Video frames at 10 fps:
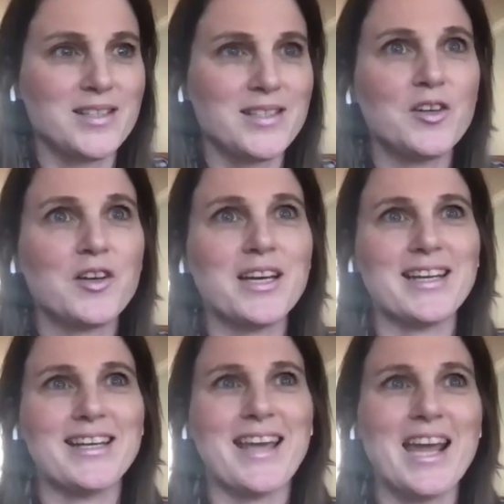still
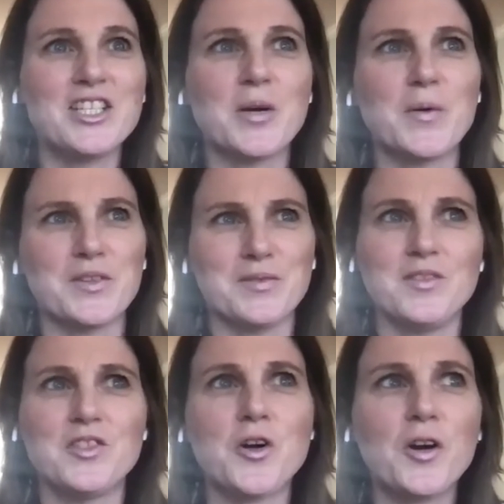engaging with
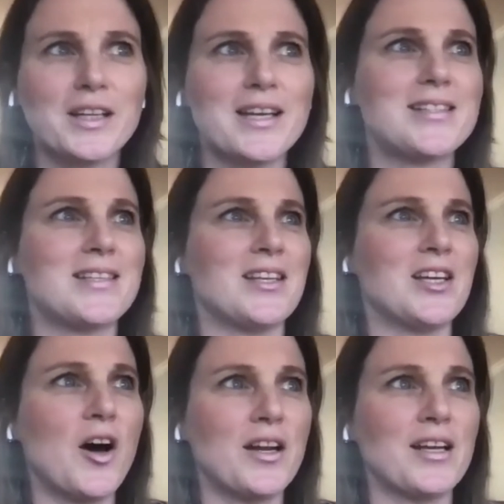journalists and the
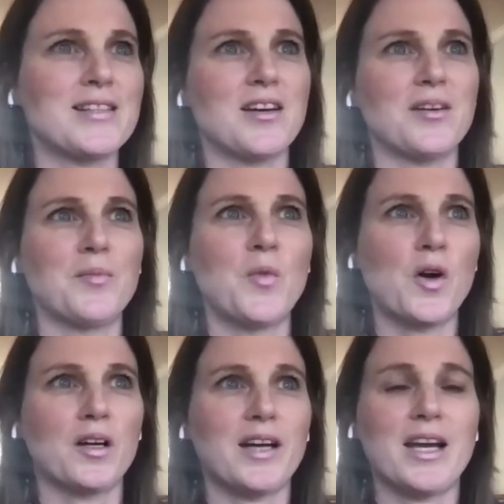audience on a
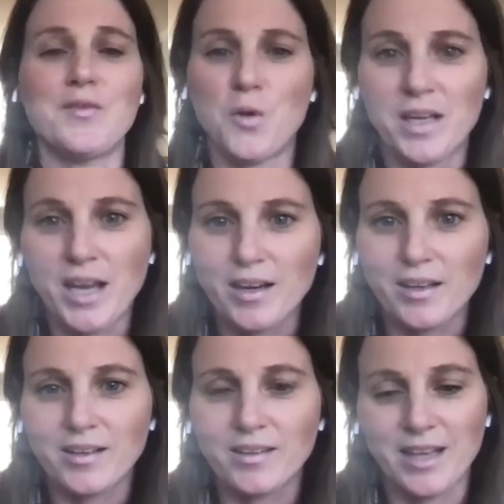more kind of
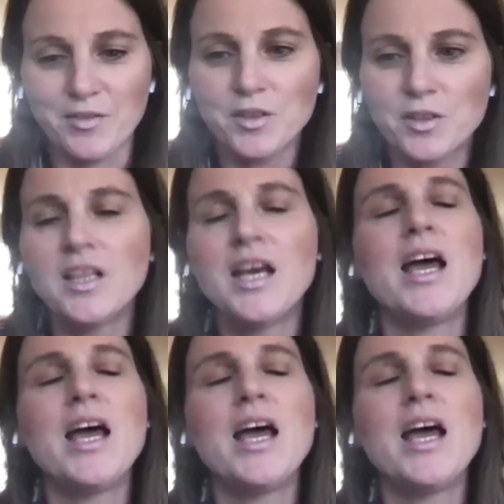organic level.